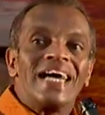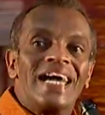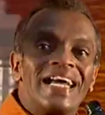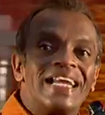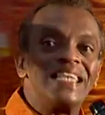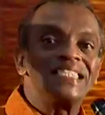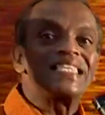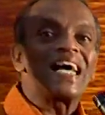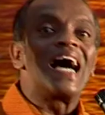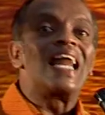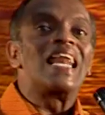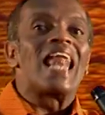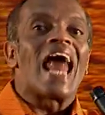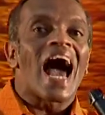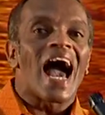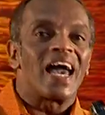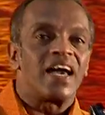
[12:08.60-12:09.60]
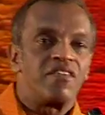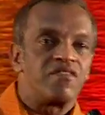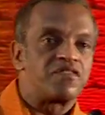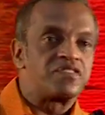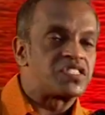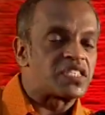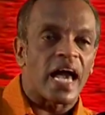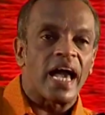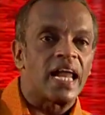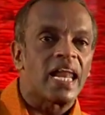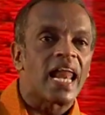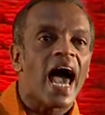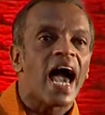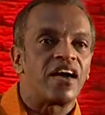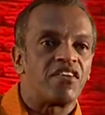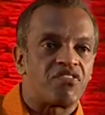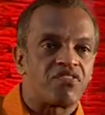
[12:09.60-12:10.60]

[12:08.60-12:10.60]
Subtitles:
it is alive. Say alive.